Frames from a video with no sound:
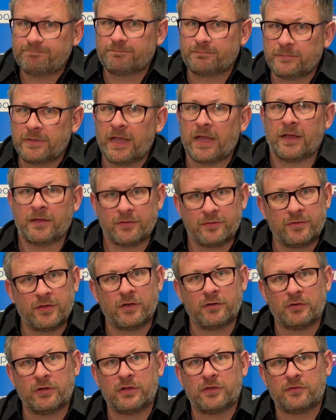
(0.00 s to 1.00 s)
yeah, so
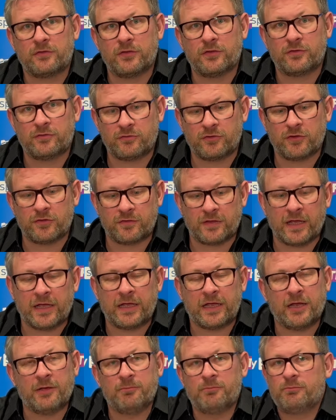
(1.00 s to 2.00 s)
I'm going to just
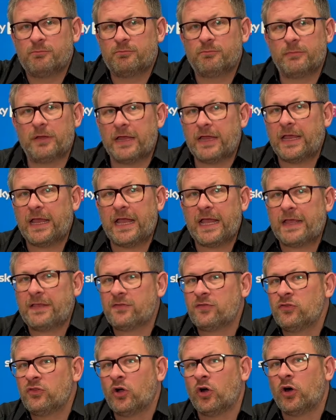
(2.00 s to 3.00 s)
say
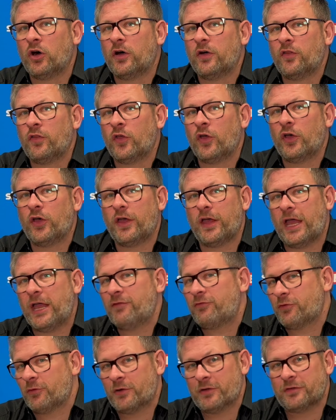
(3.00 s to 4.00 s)
it's not that
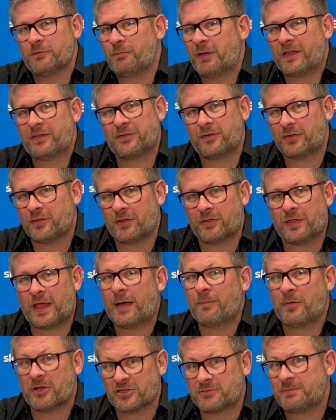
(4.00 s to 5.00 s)
everyone's better
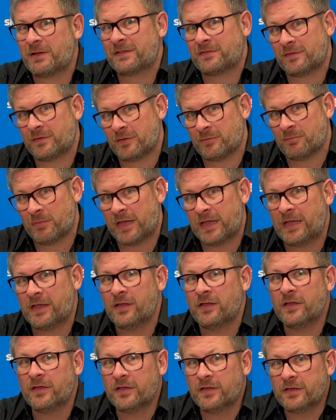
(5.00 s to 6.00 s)
that much better than me,
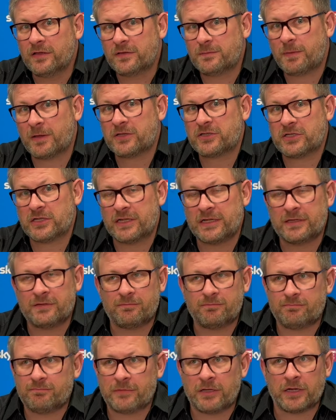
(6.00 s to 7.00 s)
especially,
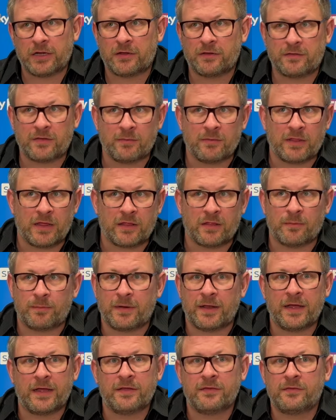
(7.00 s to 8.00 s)
you know, some of the other
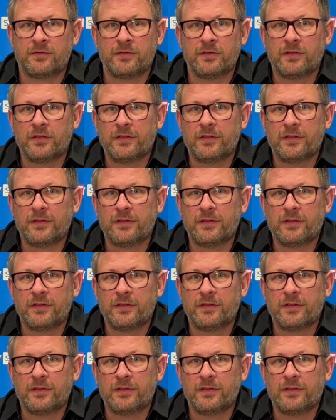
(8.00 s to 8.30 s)
players.